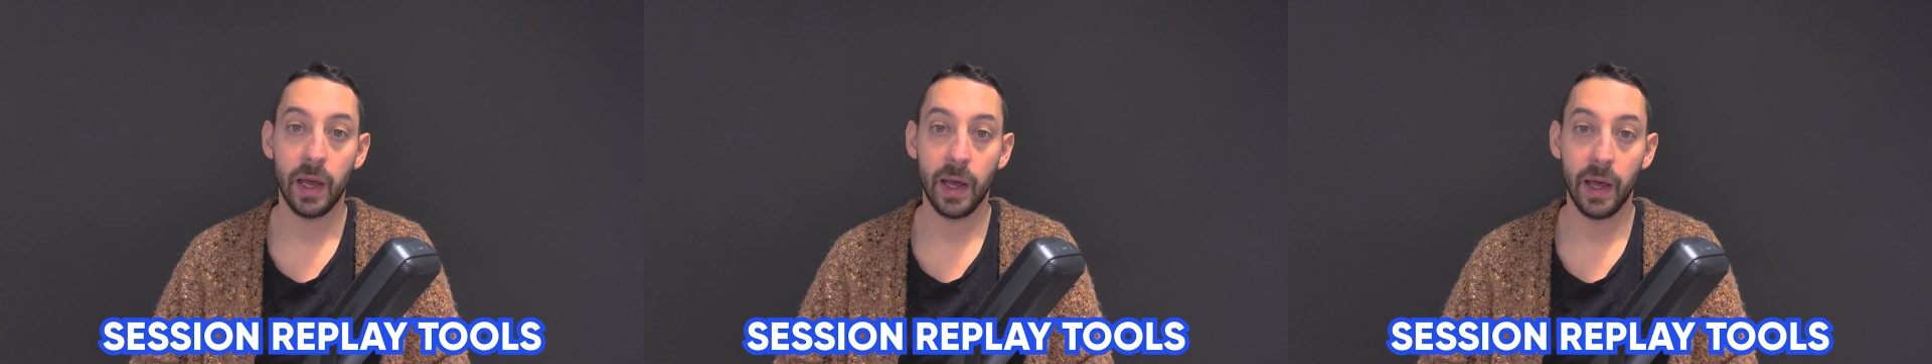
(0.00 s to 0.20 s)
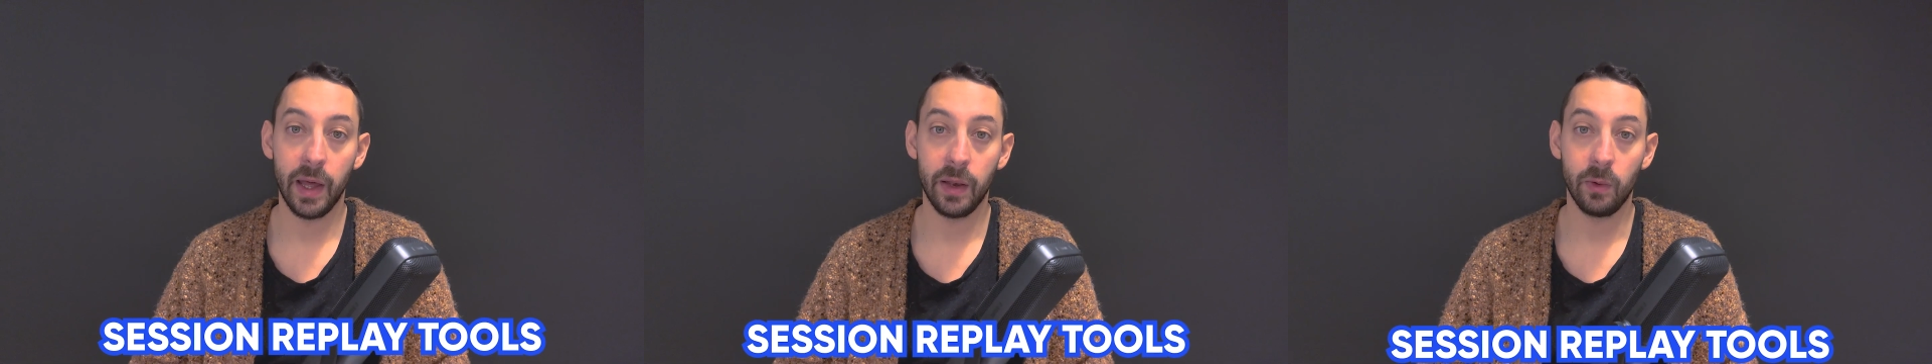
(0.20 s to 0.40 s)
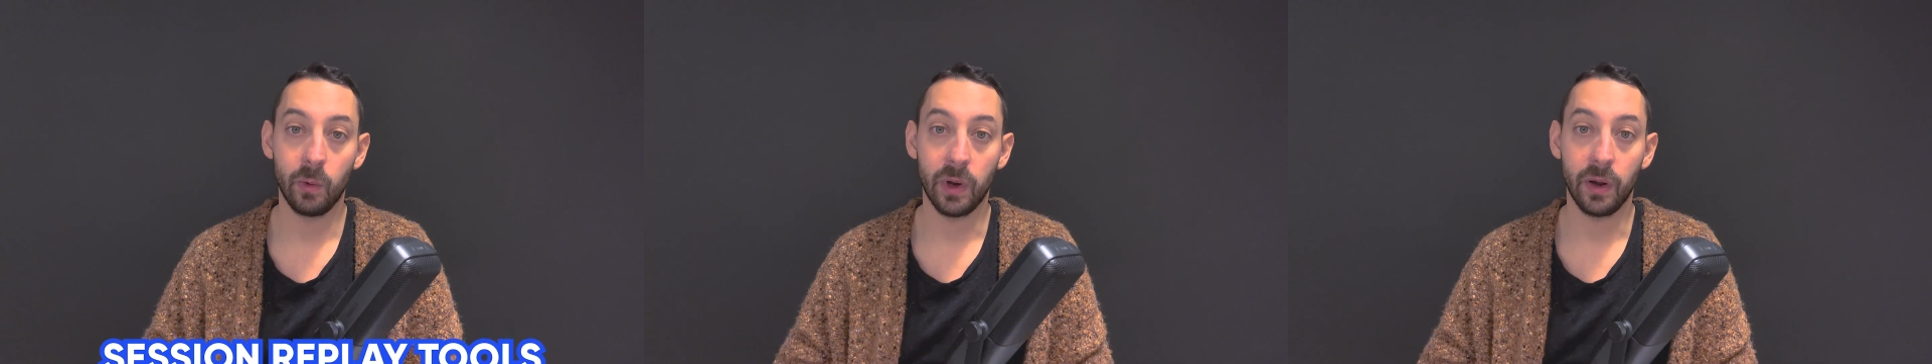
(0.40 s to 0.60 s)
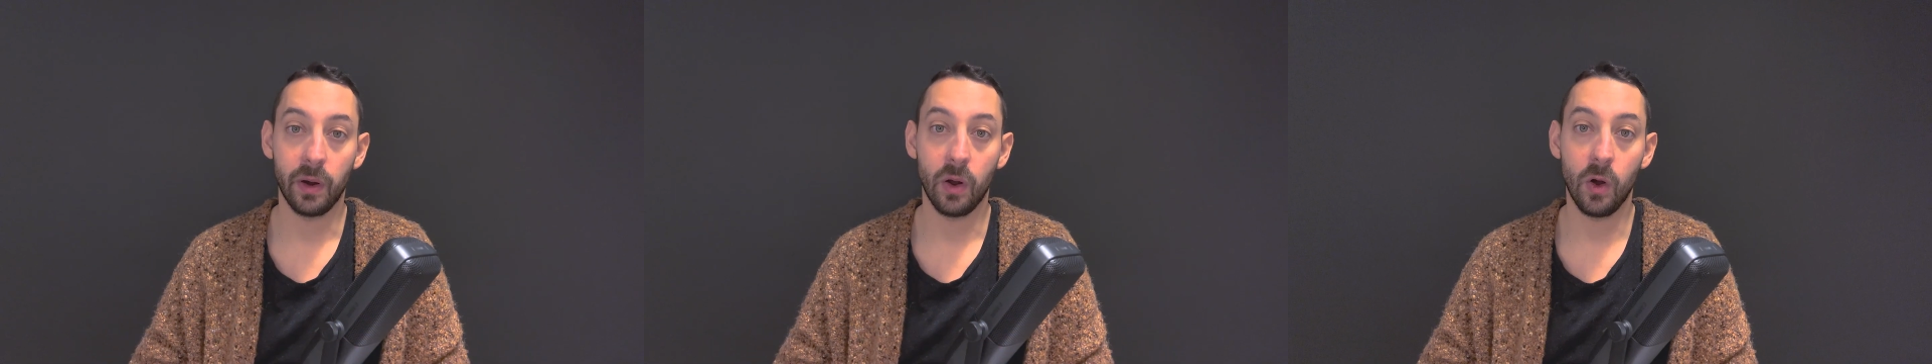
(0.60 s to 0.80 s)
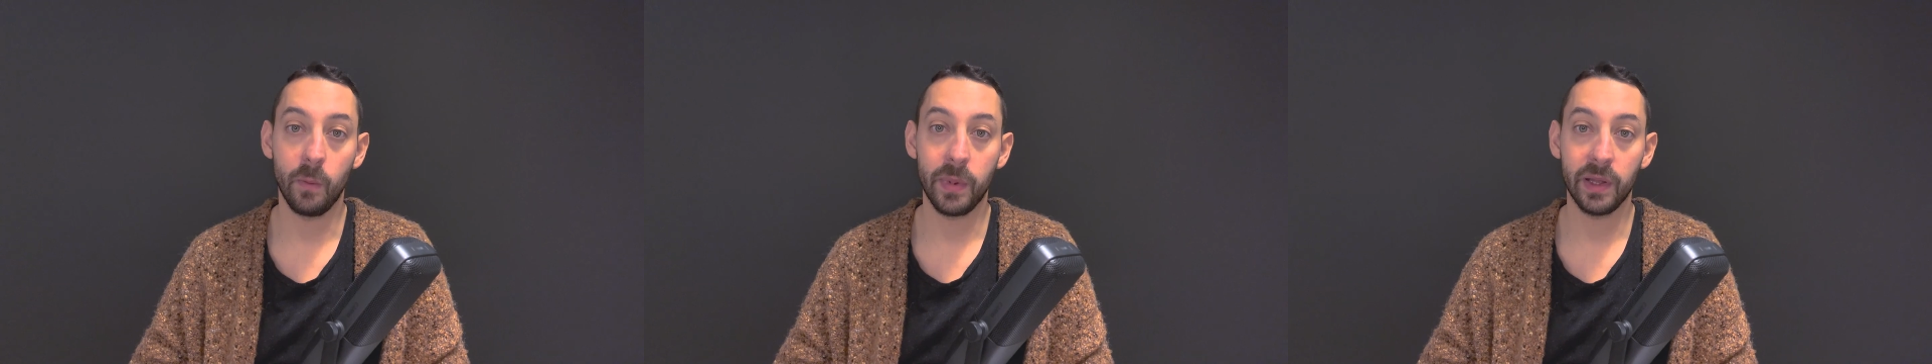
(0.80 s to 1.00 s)
and we're
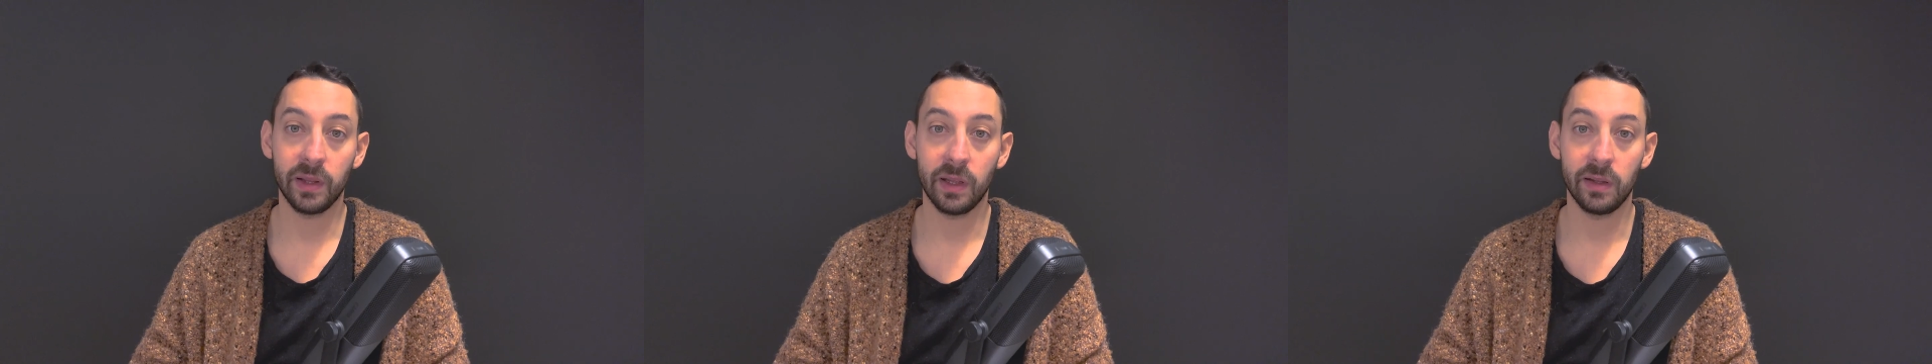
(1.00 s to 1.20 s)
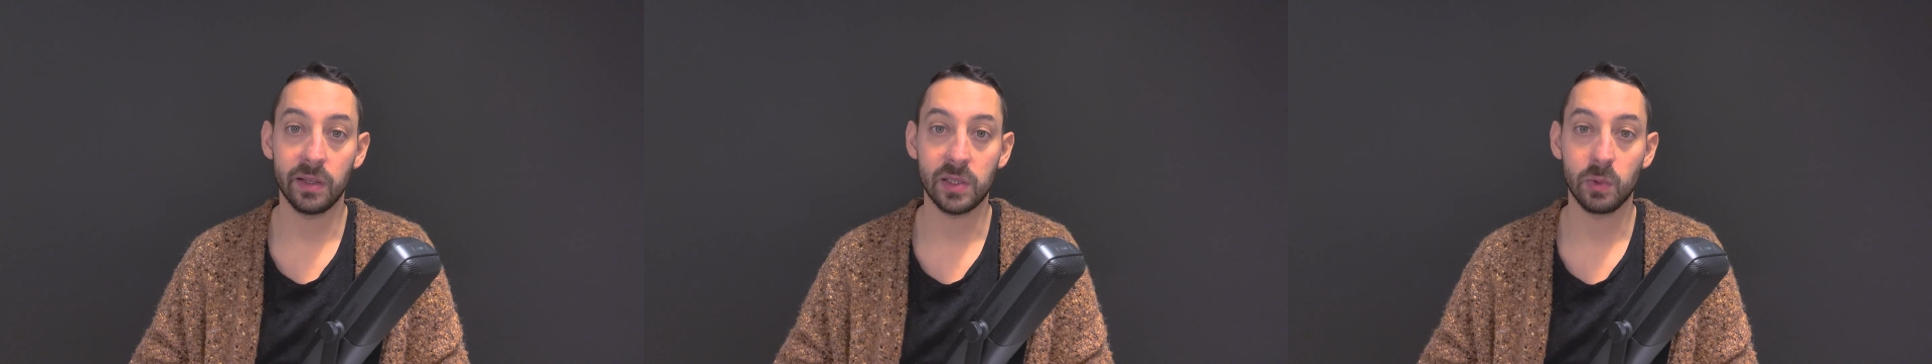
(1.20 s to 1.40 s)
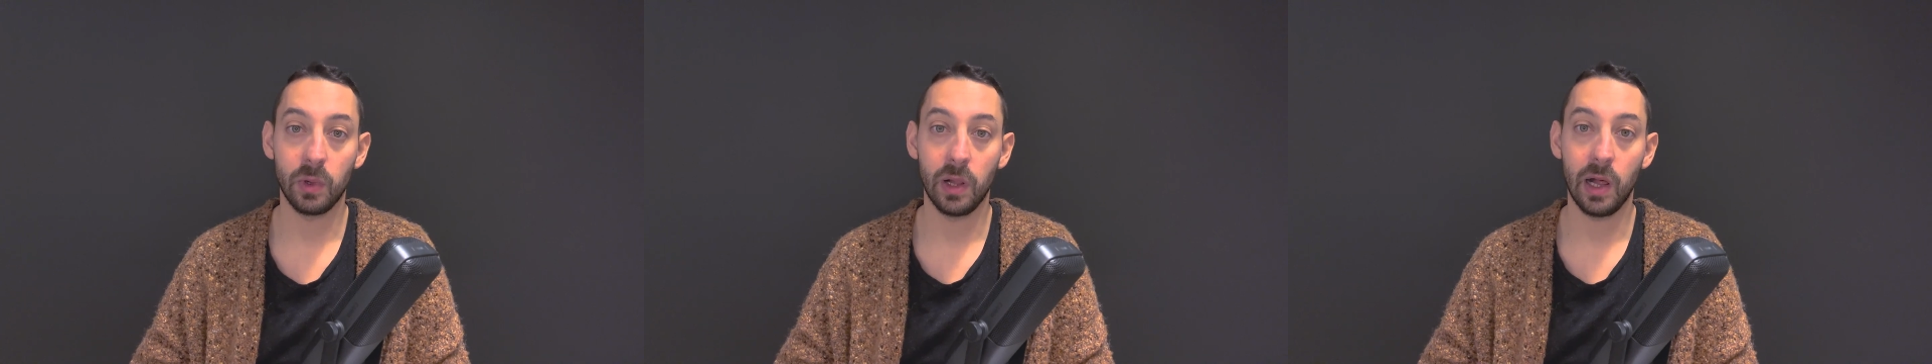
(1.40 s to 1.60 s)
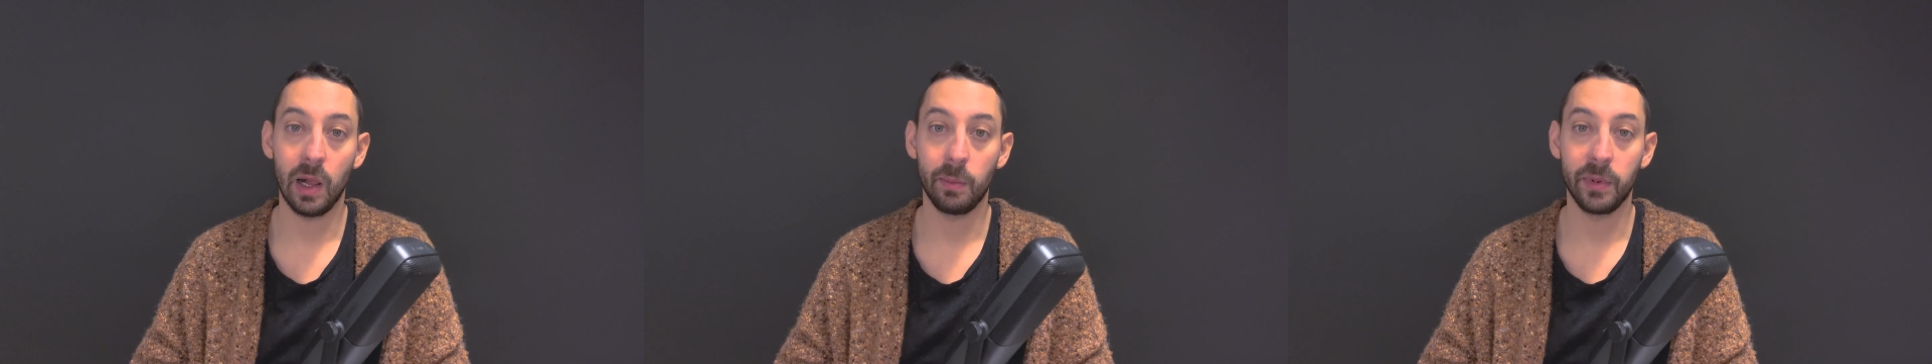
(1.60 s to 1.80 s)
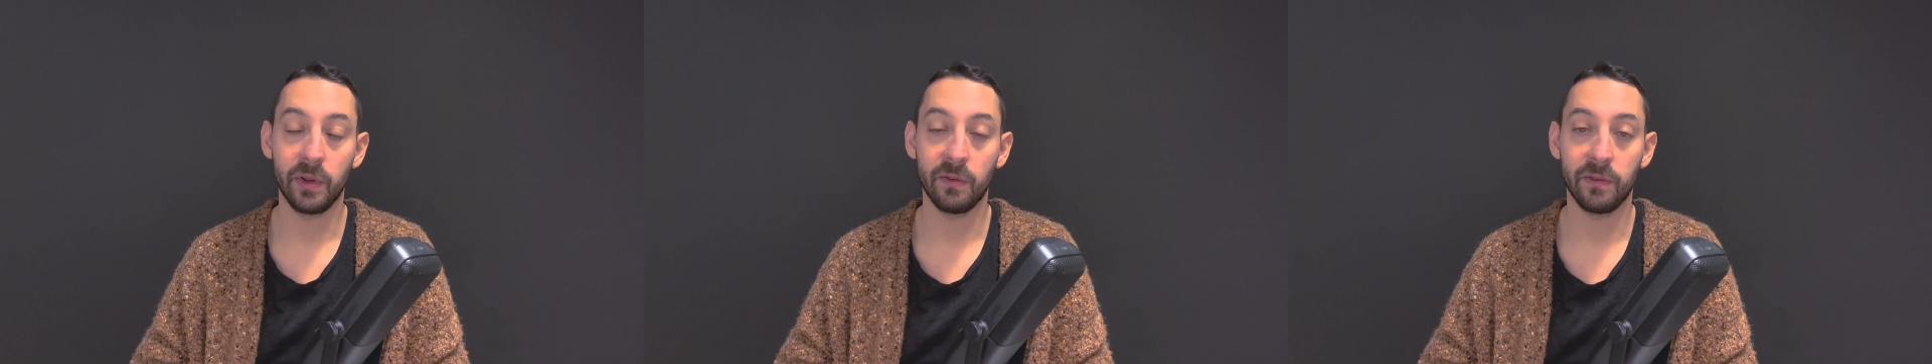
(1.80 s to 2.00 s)
hoping that this will
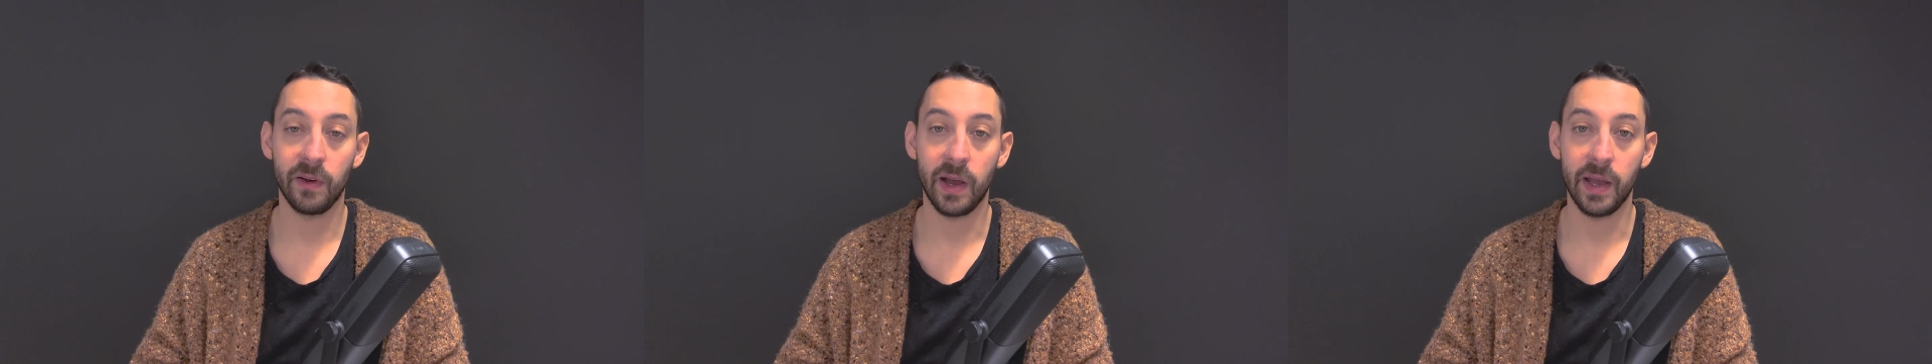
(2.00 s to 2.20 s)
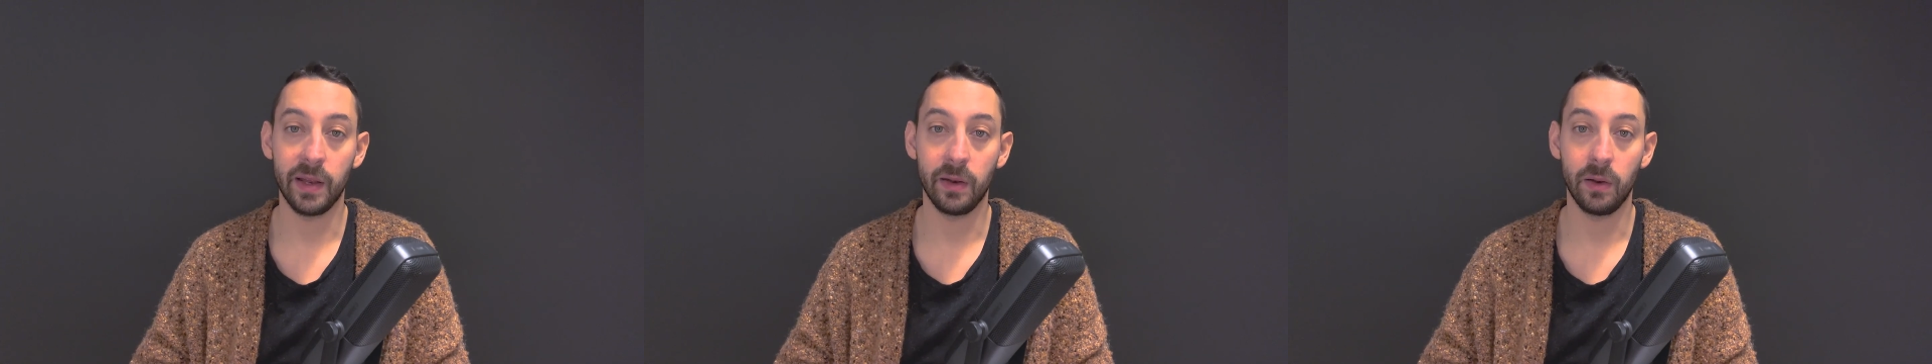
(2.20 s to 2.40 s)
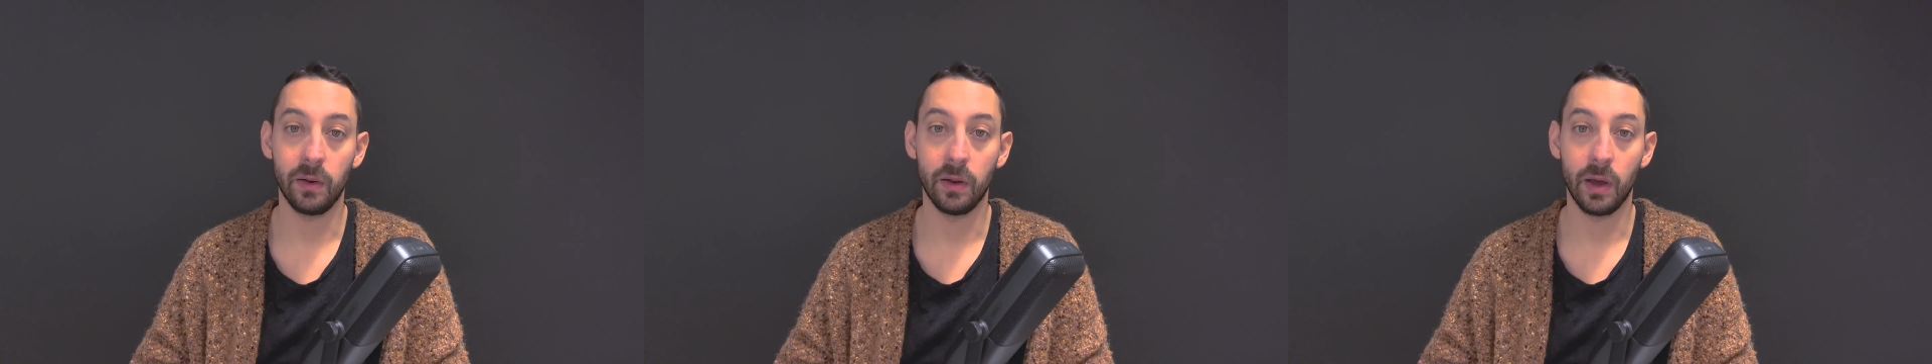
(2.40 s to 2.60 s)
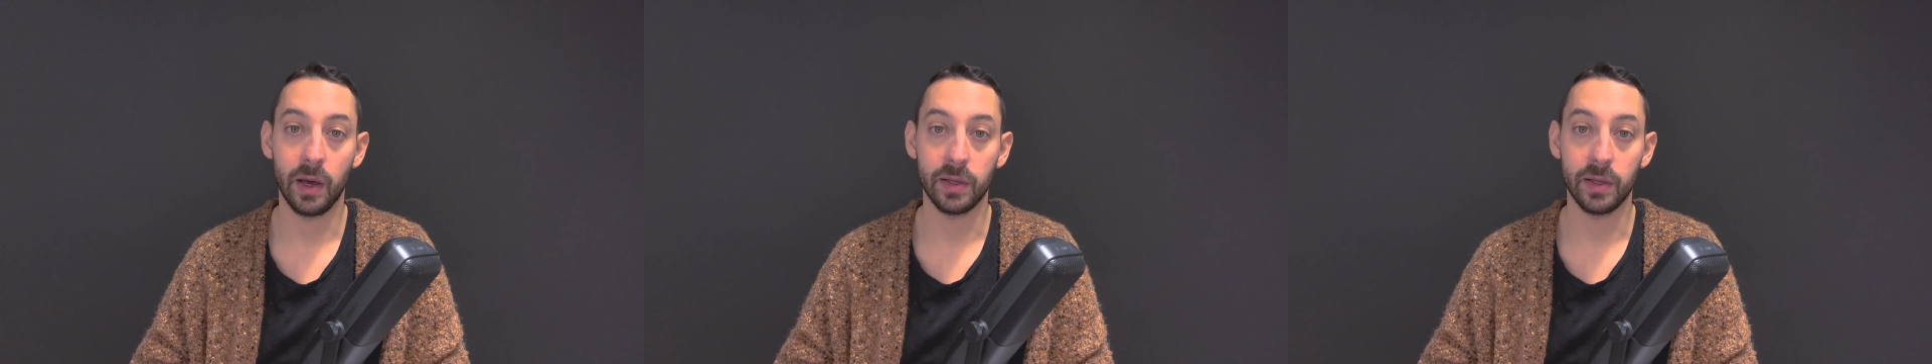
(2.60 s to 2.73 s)
help you find